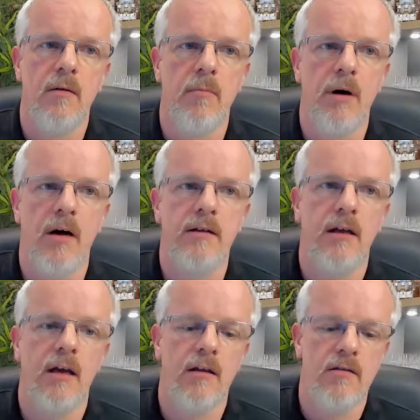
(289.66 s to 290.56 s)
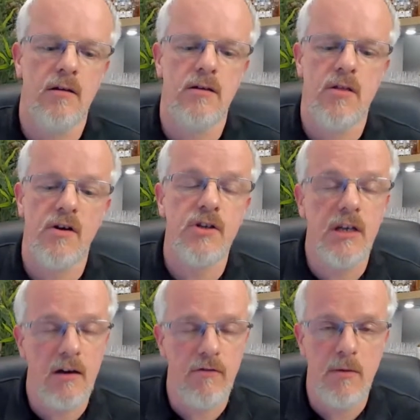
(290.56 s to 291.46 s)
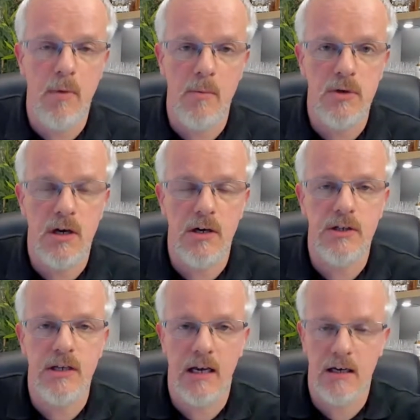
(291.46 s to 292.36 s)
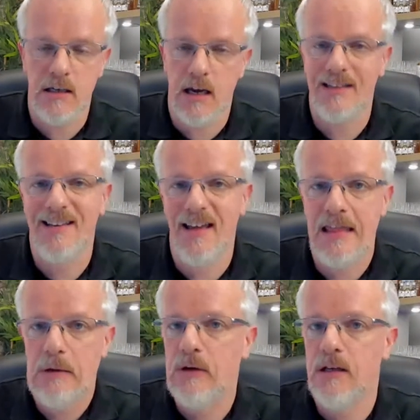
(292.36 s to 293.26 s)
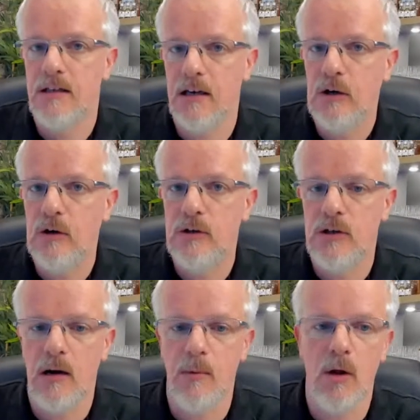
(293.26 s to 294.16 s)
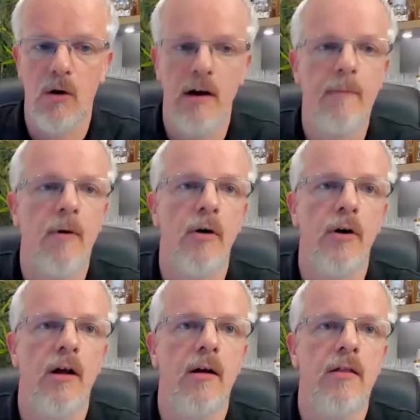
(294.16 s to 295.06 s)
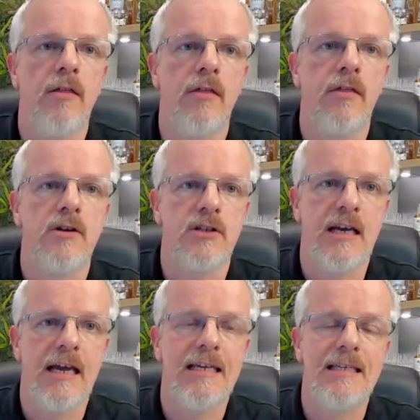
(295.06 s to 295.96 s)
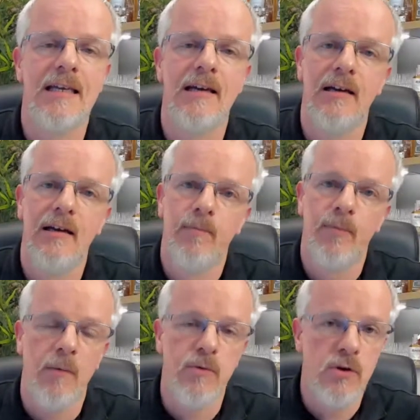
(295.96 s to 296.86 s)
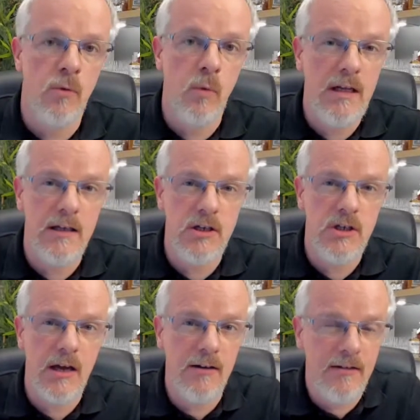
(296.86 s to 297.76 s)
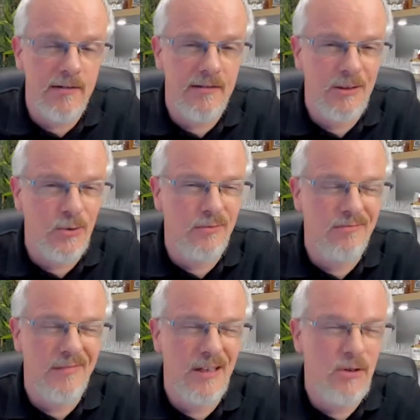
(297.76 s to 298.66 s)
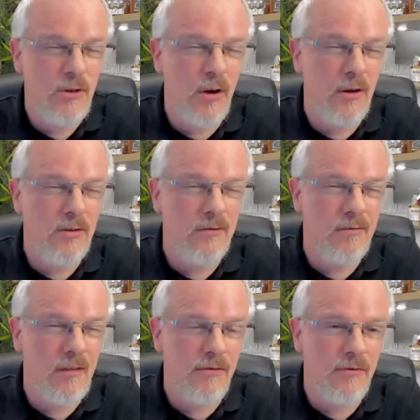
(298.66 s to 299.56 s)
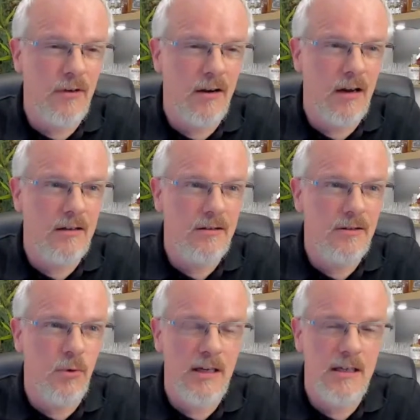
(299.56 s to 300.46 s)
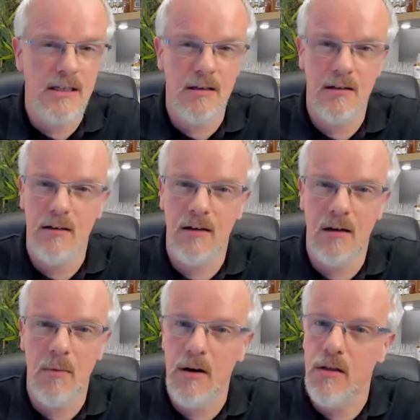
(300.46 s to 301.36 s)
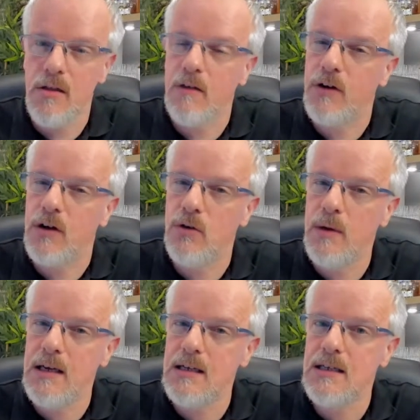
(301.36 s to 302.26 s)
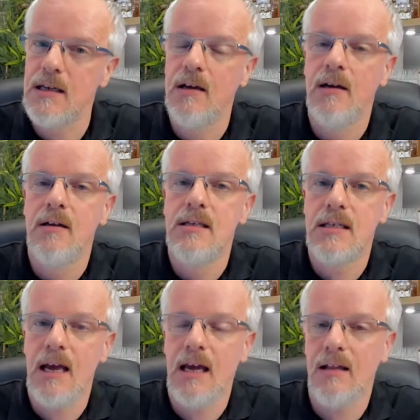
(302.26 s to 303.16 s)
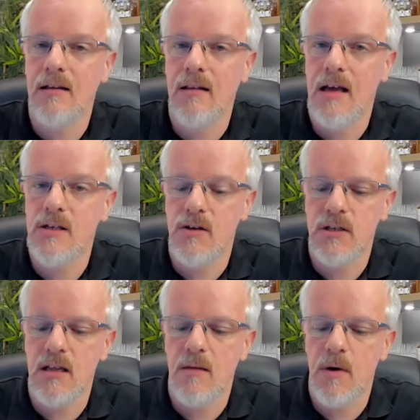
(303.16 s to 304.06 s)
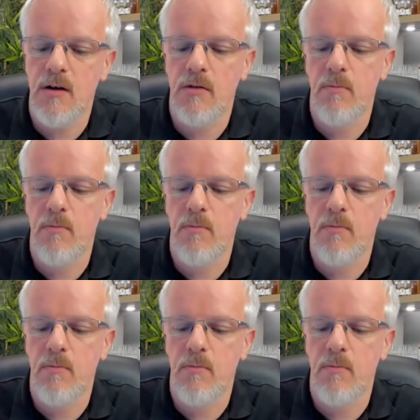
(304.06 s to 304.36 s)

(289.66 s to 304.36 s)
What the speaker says: But the Thursday night vPubs are sacrosanct and they'll continue to come along on Thursday nights. I'm doing them weekly just now. So they used to go out twice a month, every 2 weeks, second and last Thursday of the month.